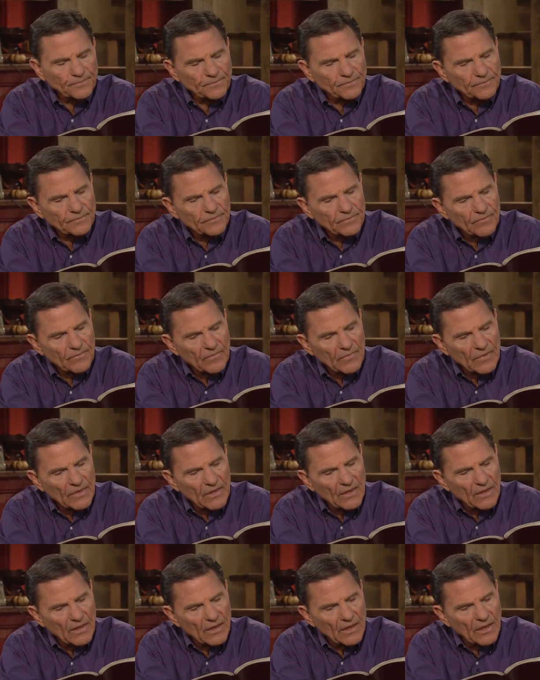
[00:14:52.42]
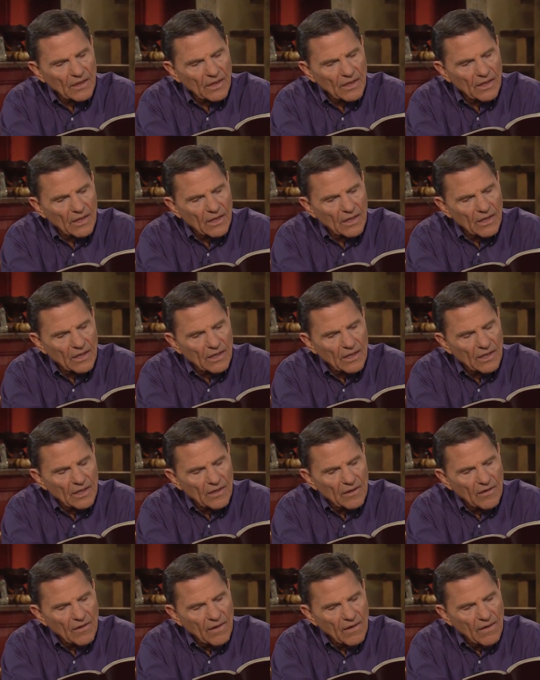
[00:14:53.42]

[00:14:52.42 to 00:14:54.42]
(no one is talking)